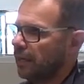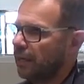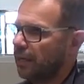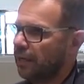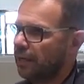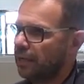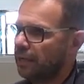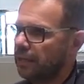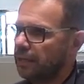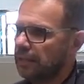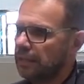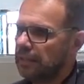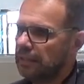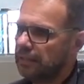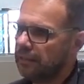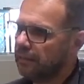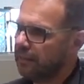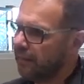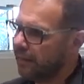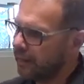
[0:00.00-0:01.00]
Uh,
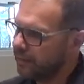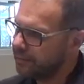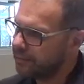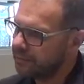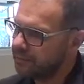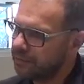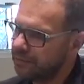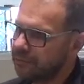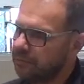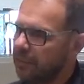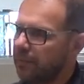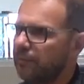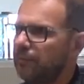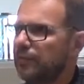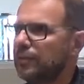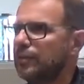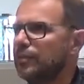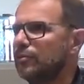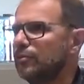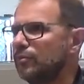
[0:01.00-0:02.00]
in the last
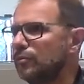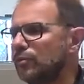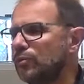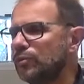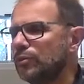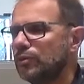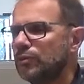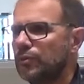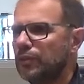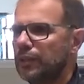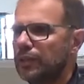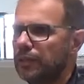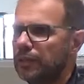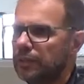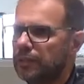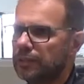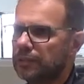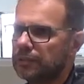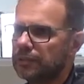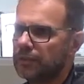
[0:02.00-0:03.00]
maybe two or three
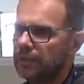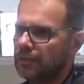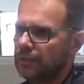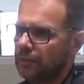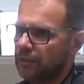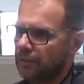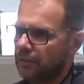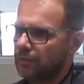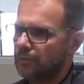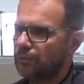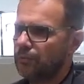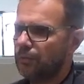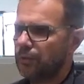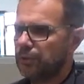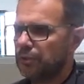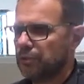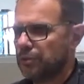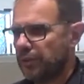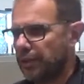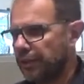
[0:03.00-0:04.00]
years, we
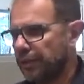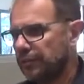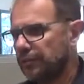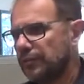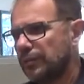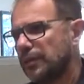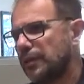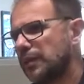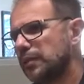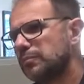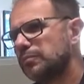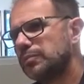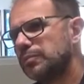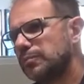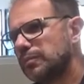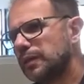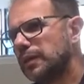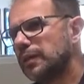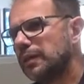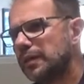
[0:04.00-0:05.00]
try and keep
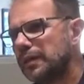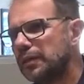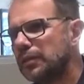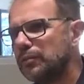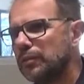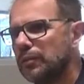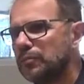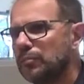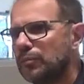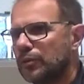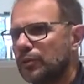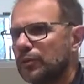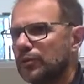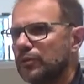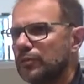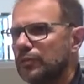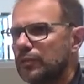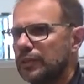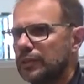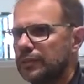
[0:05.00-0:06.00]
a little bit
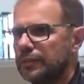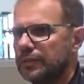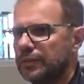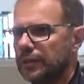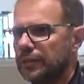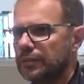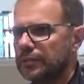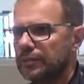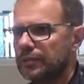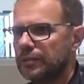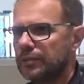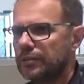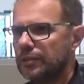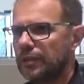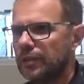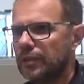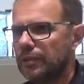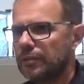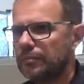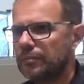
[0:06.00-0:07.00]
more distance
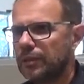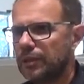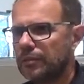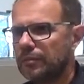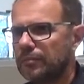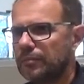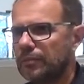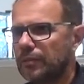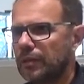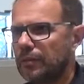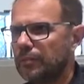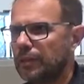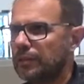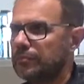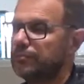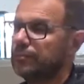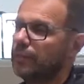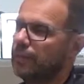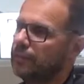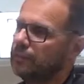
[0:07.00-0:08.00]
and um, I mean,
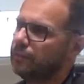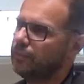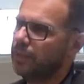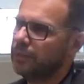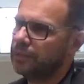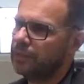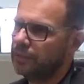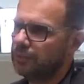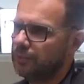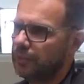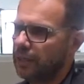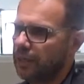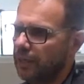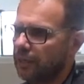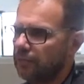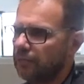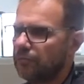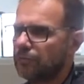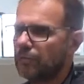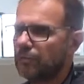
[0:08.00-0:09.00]
as much as we
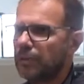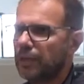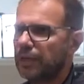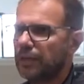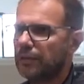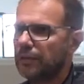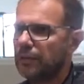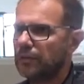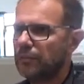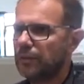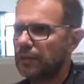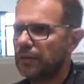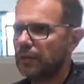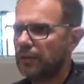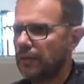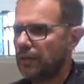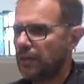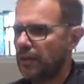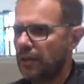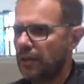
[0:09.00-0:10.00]
can from academia
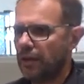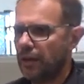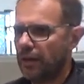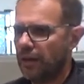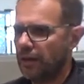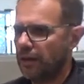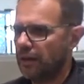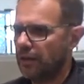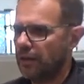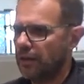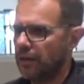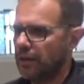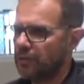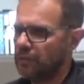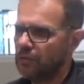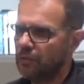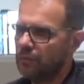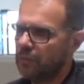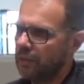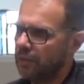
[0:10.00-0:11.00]
uh,
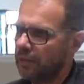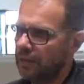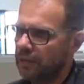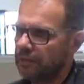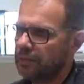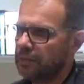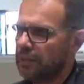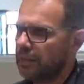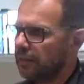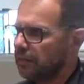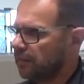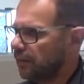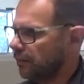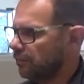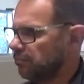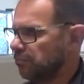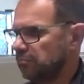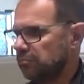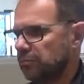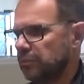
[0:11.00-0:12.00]
assuming that
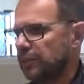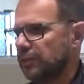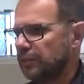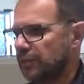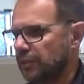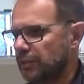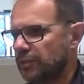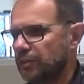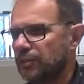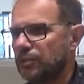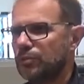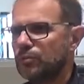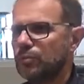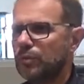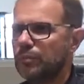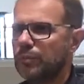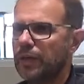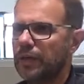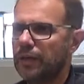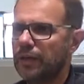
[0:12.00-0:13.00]
certain decisions we
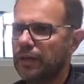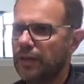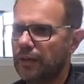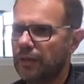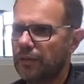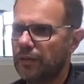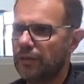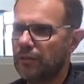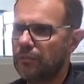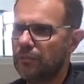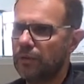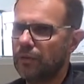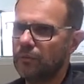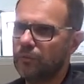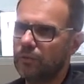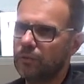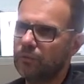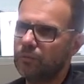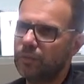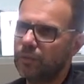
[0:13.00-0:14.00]
make in academia
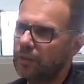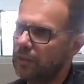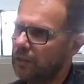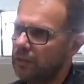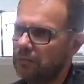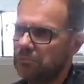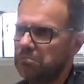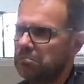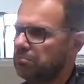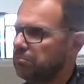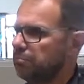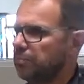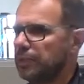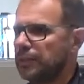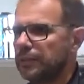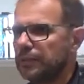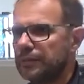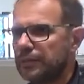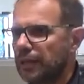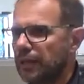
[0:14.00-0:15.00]
will be
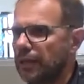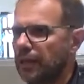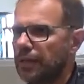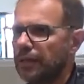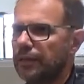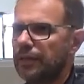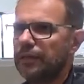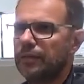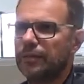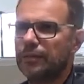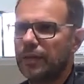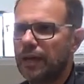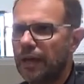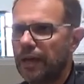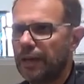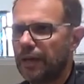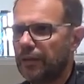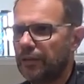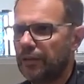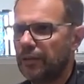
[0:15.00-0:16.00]
entirely
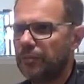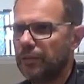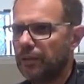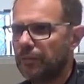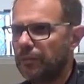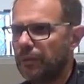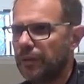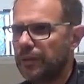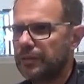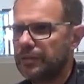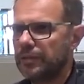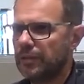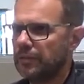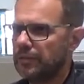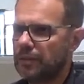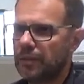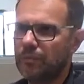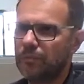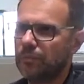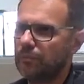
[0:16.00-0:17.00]
academic based and
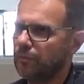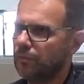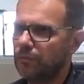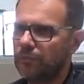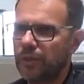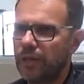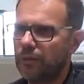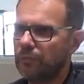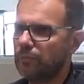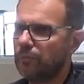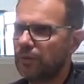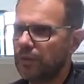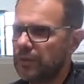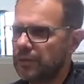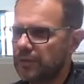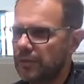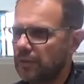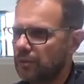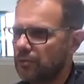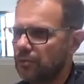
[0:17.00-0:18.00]
some of that
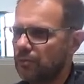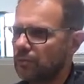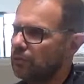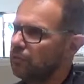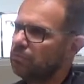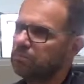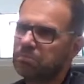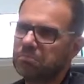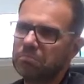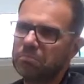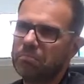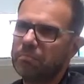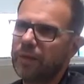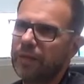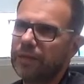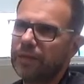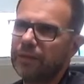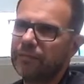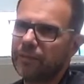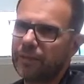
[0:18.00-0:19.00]
research will
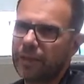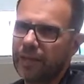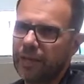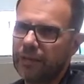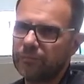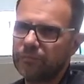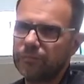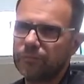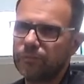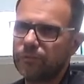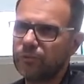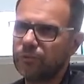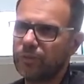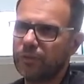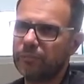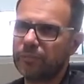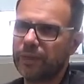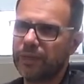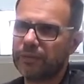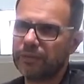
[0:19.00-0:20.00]
might never come to the
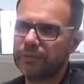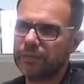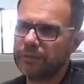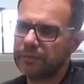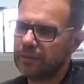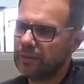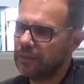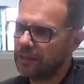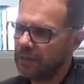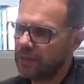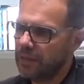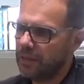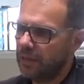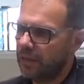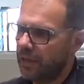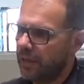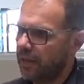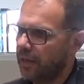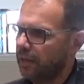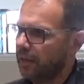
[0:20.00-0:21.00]
practice
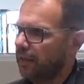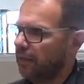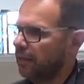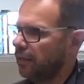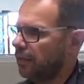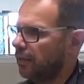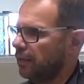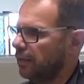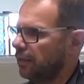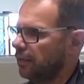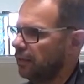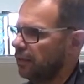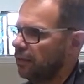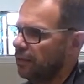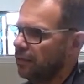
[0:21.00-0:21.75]
uh,